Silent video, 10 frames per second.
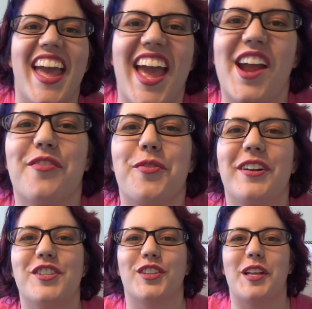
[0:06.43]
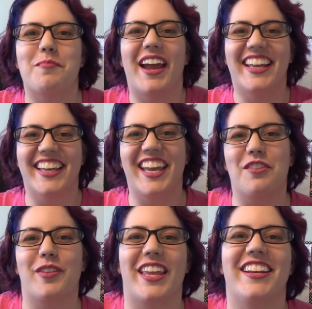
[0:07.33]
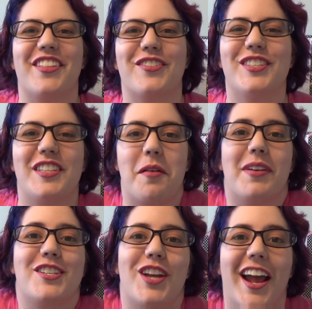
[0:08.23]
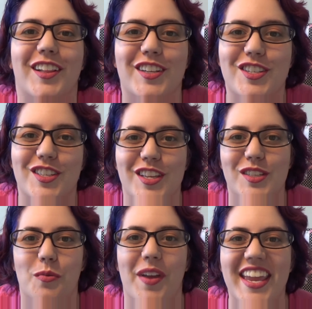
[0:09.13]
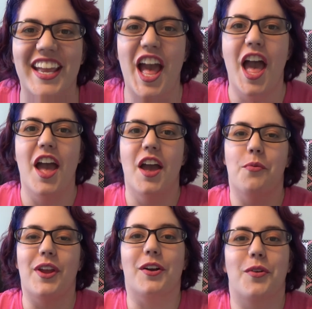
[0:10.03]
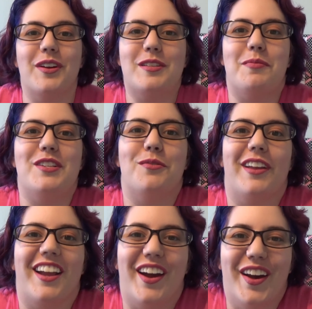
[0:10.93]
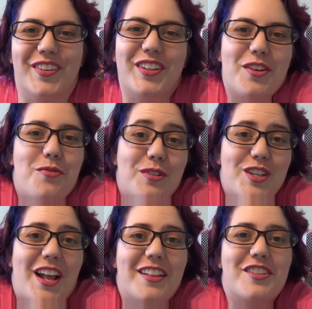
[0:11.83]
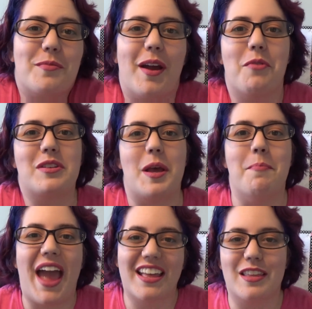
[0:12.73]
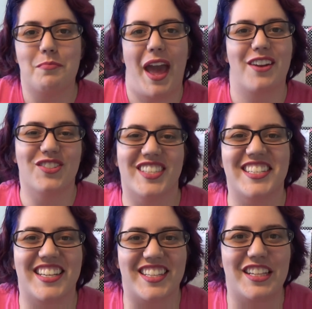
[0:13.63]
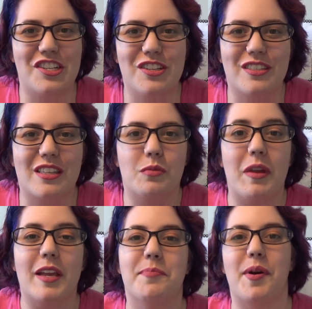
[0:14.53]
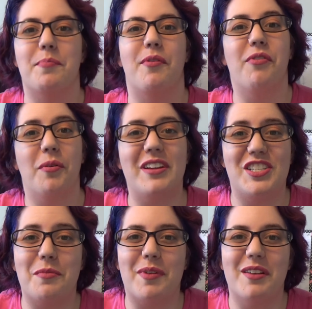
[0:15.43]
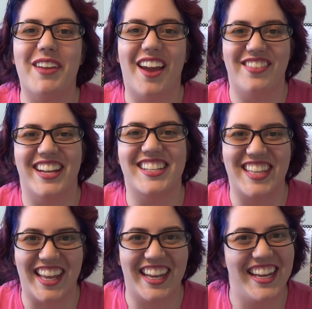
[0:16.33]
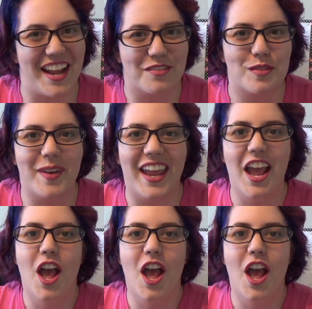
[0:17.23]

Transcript: Hey everyone, Jolene back again with another STEM challenge this week. We are going to be doing a really cool challenge about math and patterns and tessellations this week, but before we jump in, we have an exciting announcement.